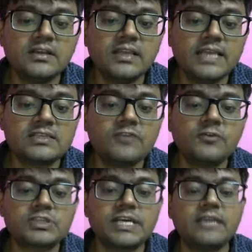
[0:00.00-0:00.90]
External
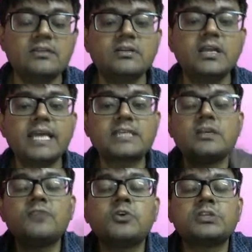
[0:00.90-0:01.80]
force kadayadu.
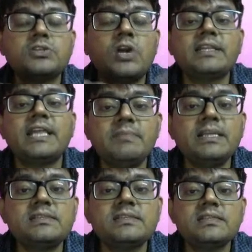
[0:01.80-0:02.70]
External force is not there,
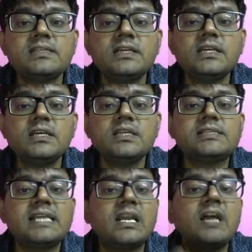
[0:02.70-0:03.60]
means
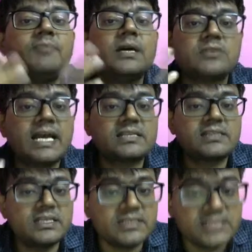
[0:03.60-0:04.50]
center of mass or the
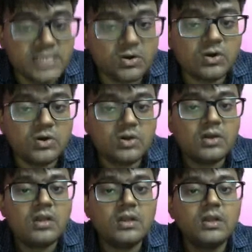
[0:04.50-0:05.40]
acceleration 0,
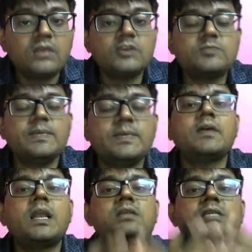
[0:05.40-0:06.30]
which means
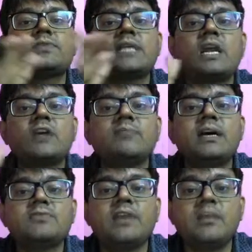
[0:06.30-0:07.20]
velocity of center of
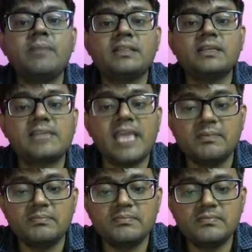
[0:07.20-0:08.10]
mass will remain the same.